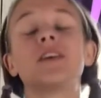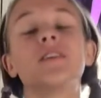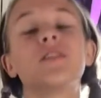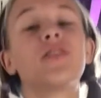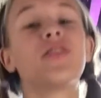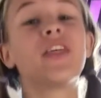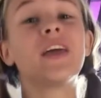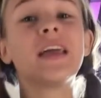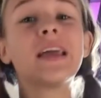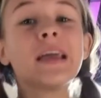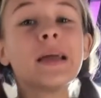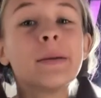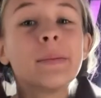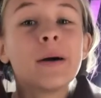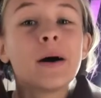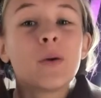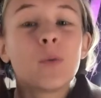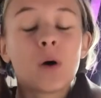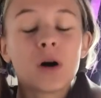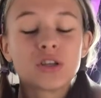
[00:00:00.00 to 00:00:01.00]
thinking
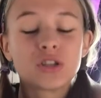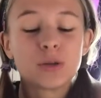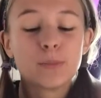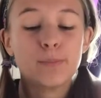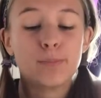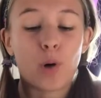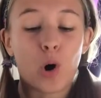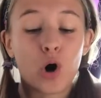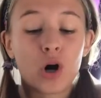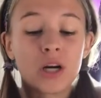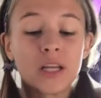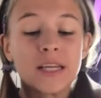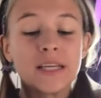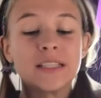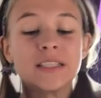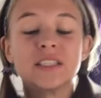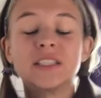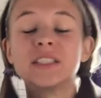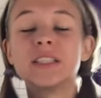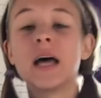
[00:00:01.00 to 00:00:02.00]
about watching Barney
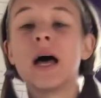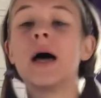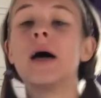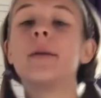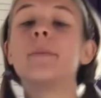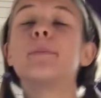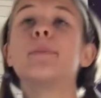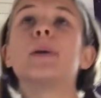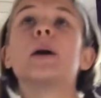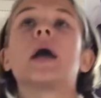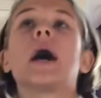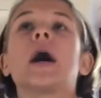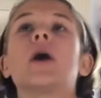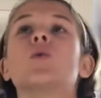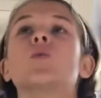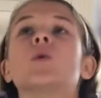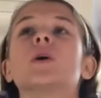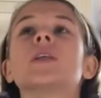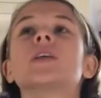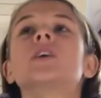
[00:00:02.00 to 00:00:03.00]
instead, but I
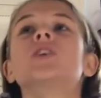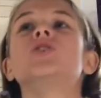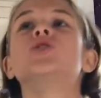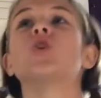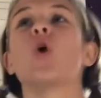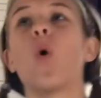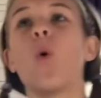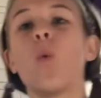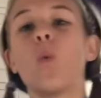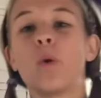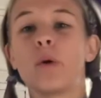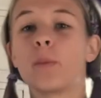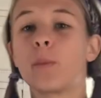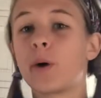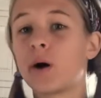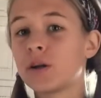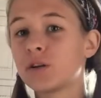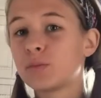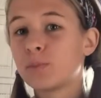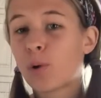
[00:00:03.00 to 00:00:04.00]
really don't want to
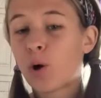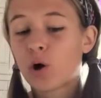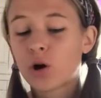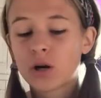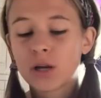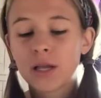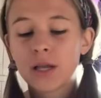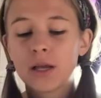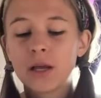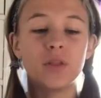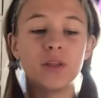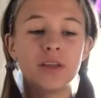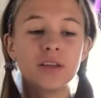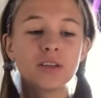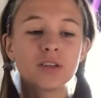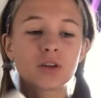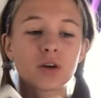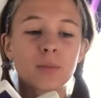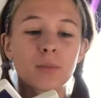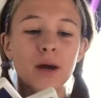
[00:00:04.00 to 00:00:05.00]
watch Barney.
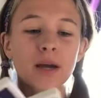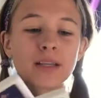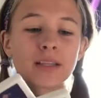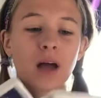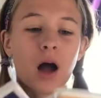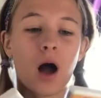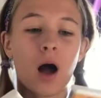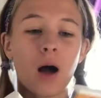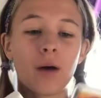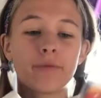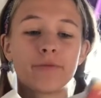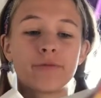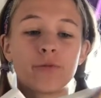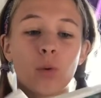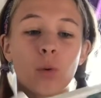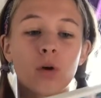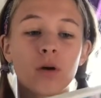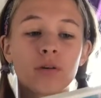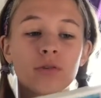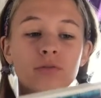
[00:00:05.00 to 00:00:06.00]
These are my top
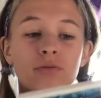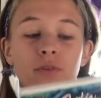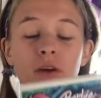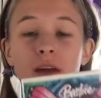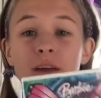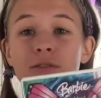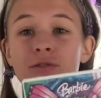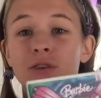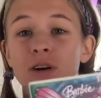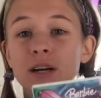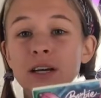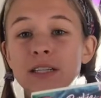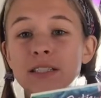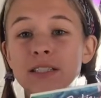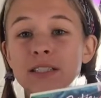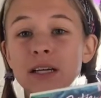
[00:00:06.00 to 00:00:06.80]
four favorite,